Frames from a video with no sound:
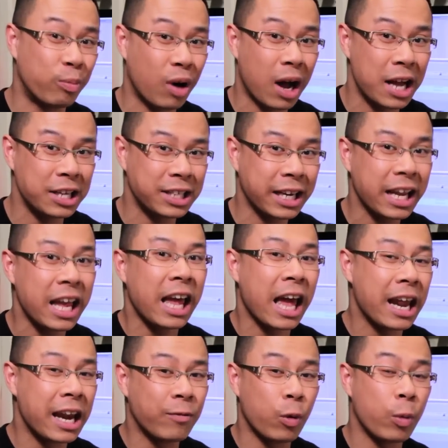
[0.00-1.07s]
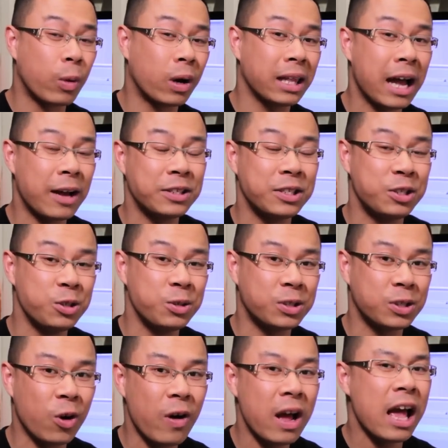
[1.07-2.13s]
project, and if we were allowed to do
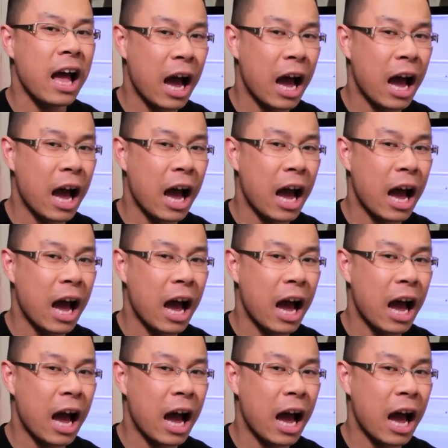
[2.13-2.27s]
so,